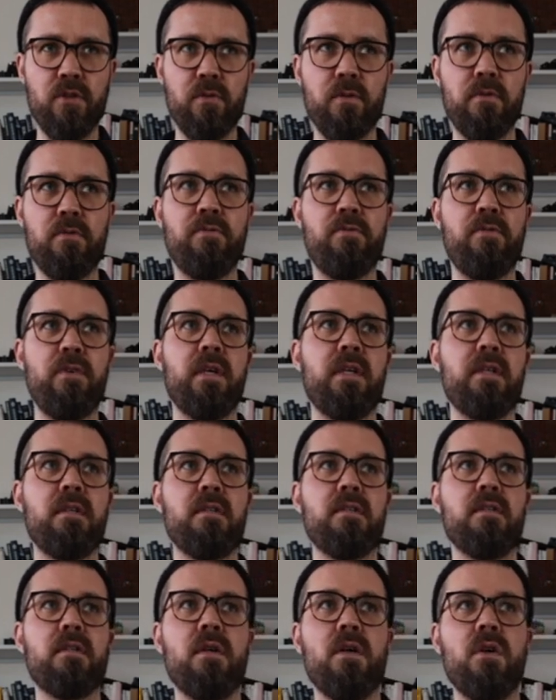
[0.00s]
you would
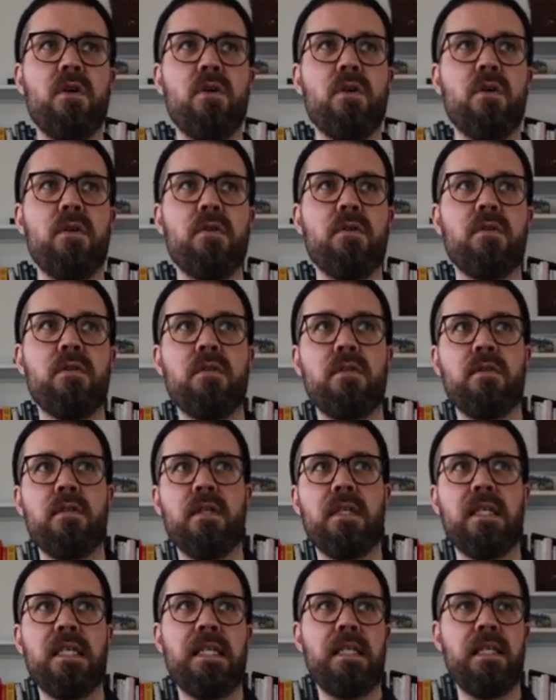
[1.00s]
find on
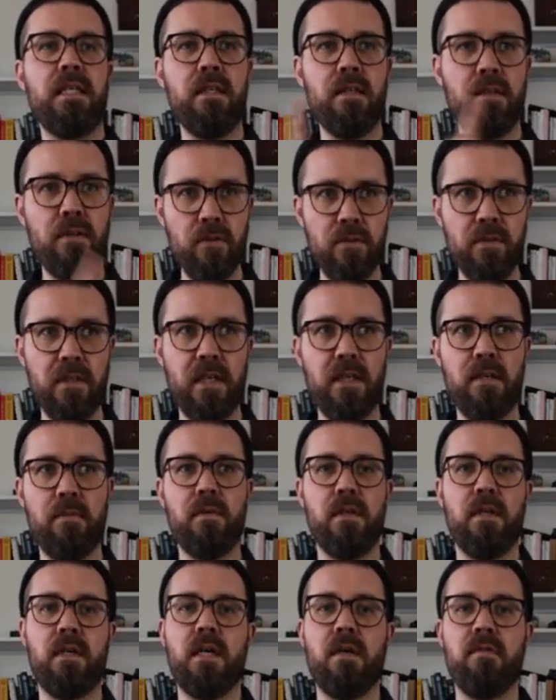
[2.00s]
the eco denim
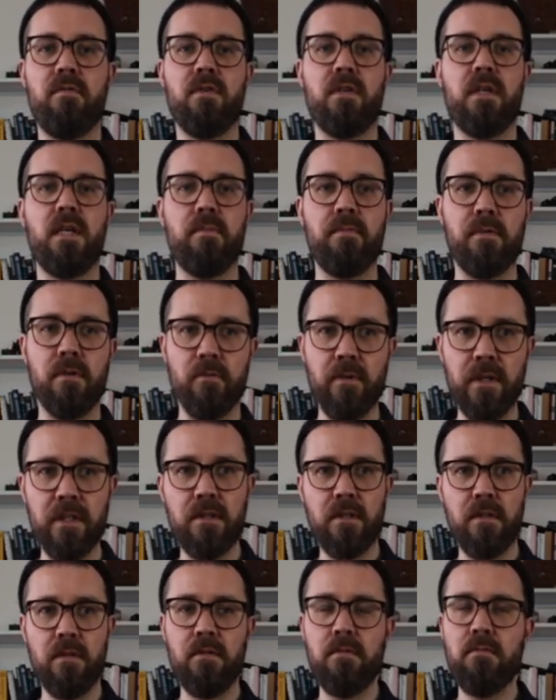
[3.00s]
that I covered a couple of
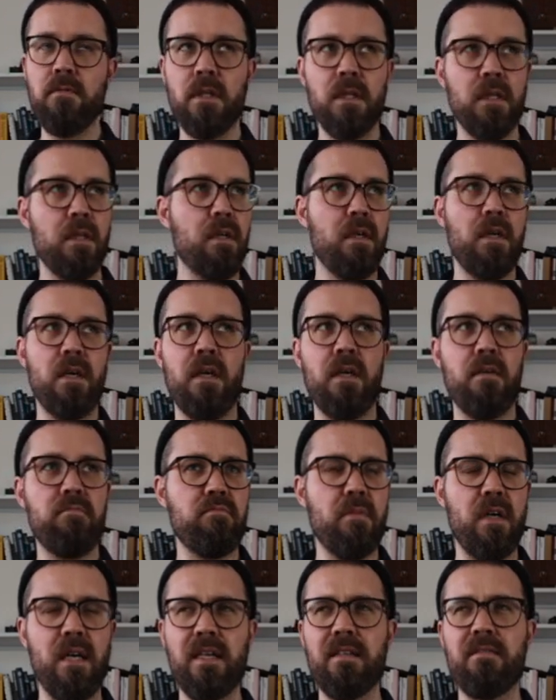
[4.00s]
weeks ago.
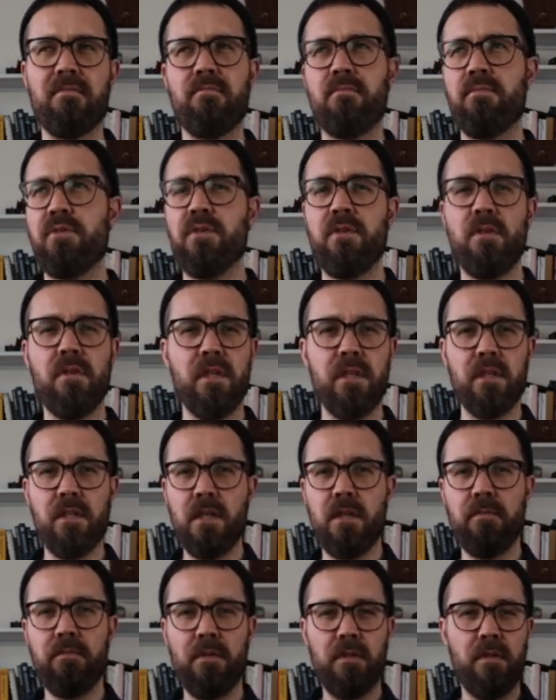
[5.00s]
I put a
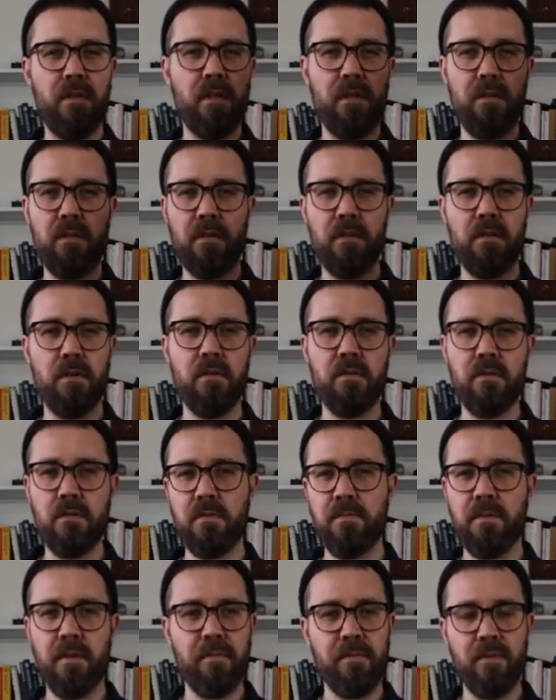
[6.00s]
link up to that in the
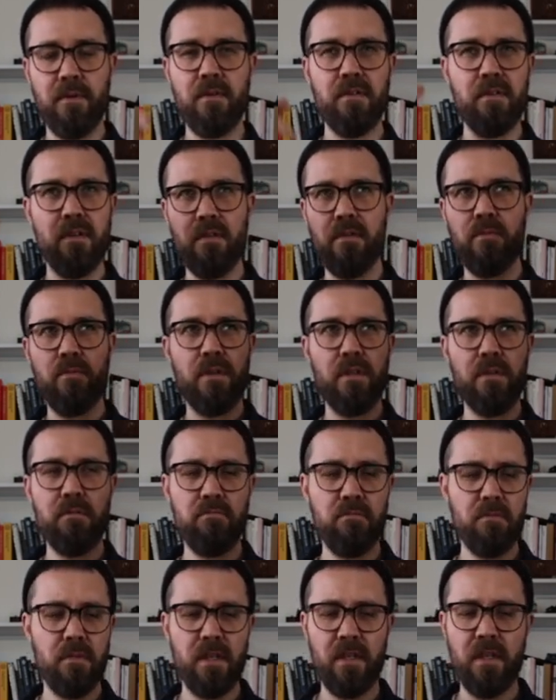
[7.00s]
corners, but I'll put another
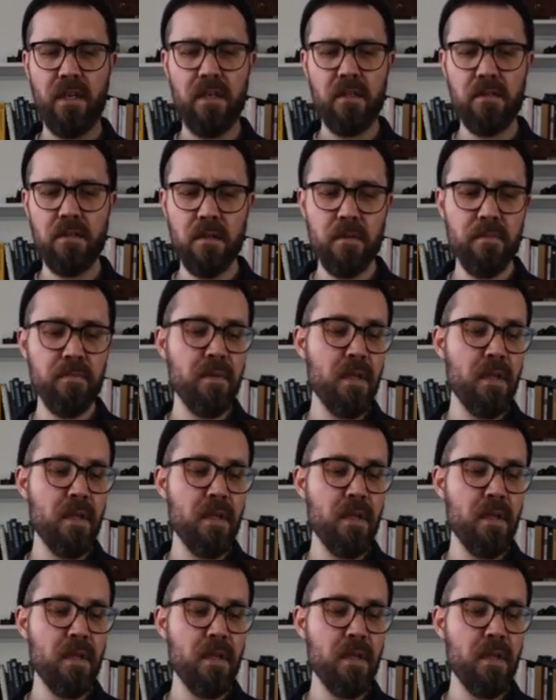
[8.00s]
one, I guess.